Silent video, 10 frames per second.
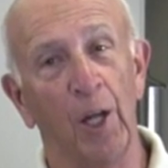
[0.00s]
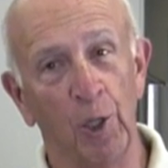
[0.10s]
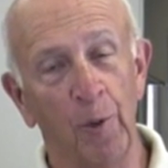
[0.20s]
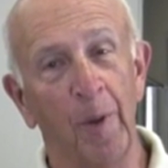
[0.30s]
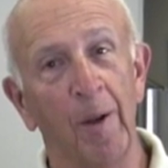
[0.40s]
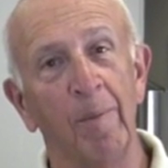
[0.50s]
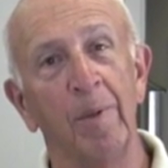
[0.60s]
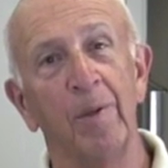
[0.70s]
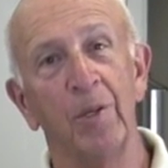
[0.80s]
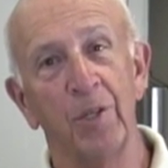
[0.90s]
aluminum,
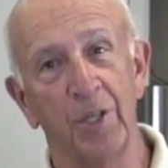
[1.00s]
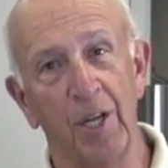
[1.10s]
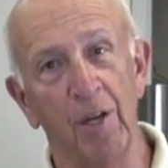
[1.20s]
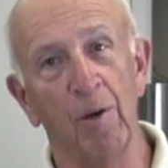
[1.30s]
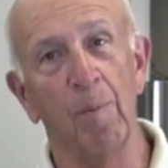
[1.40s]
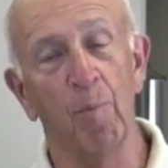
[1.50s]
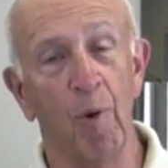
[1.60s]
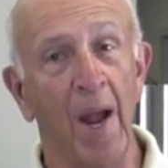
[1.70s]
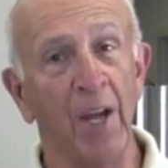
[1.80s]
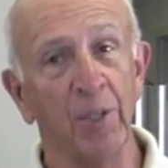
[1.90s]
steel,
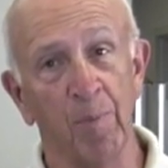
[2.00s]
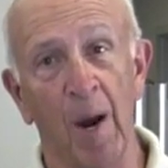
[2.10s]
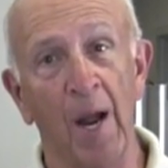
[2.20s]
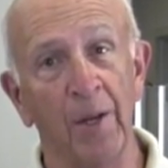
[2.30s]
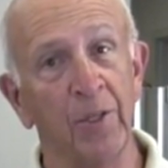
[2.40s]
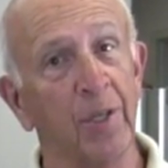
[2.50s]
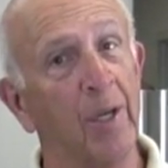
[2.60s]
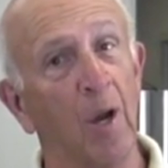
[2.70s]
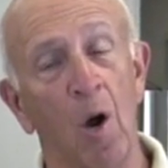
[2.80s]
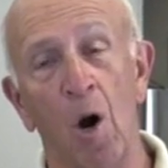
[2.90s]
brass, bronze,
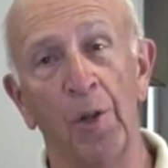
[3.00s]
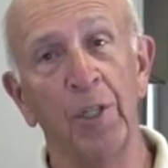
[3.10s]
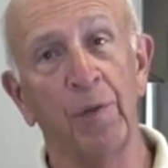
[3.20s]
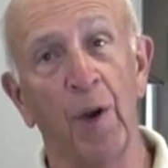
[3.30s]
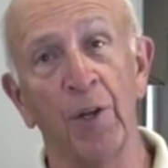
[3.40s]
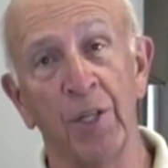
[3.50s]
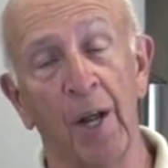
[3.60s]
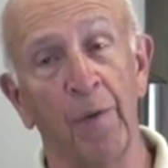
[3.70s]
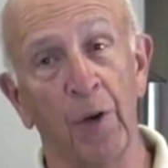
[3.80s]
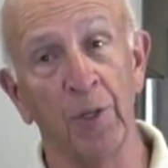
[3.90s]
all these ferrous,
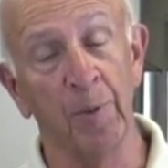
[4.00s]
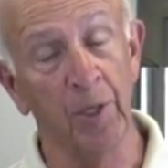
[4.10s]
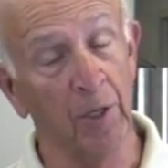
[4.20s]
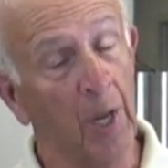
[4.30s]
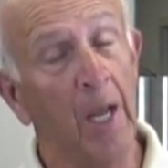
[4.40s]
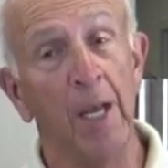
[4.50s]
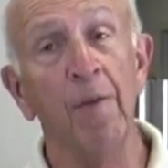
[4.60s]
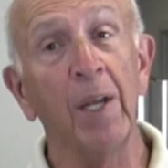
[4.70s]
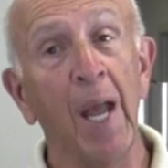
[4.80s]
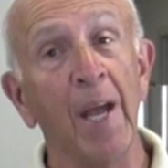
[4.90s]
non-ferrous material,
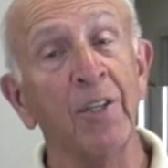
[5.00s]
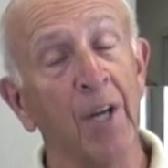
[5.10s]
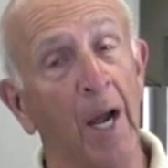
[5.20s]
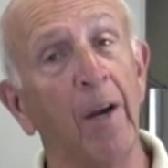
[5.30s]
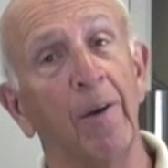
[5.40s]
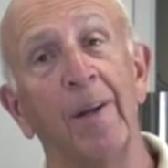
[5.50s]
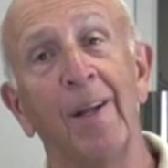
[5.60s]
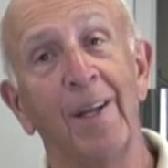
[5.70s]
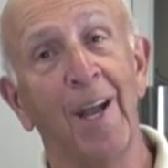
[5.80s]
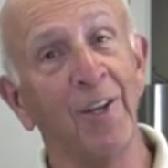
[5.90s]
even cast iron.
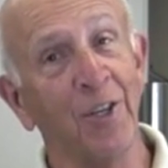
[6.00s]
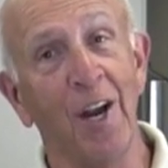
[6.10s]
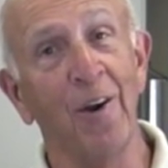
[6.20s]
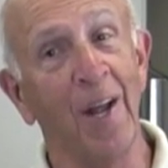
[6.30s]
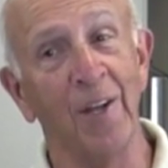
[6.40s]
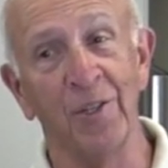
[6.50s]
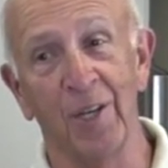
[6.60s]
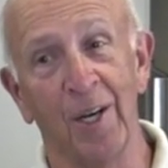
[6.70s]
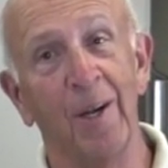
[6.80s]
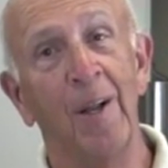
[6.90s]
Cast iron
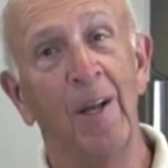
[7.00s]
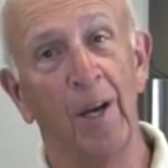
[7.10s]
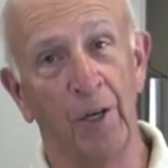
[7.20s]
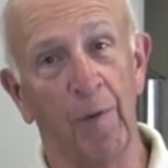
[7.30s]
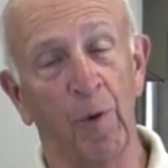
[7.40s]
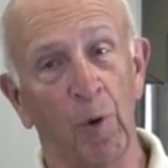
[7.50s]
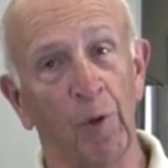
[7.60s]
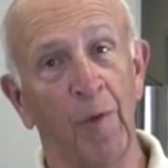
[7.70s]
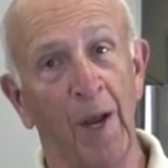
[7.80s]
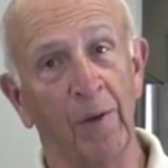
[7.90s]
has a different
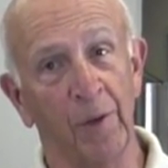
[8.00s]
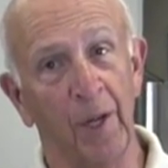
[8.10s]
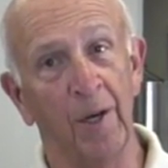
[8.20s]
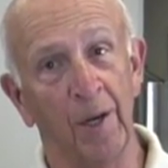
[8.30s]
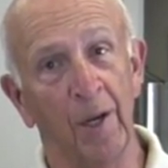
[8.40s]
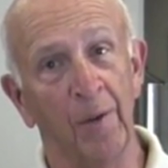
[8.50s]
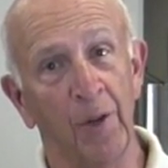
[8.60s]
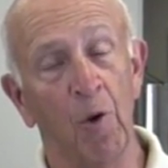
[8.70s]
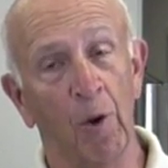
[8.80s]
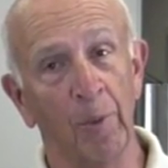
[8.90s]
growth factor than uh,
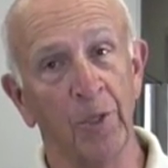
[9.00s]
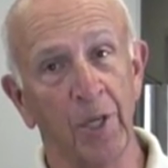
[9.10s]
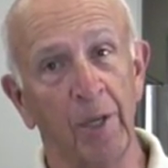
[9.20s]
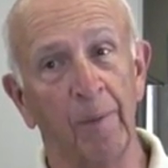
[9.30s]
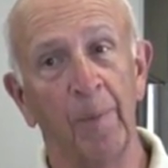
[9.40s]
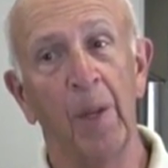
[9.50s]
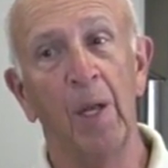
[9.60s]
the normal steel.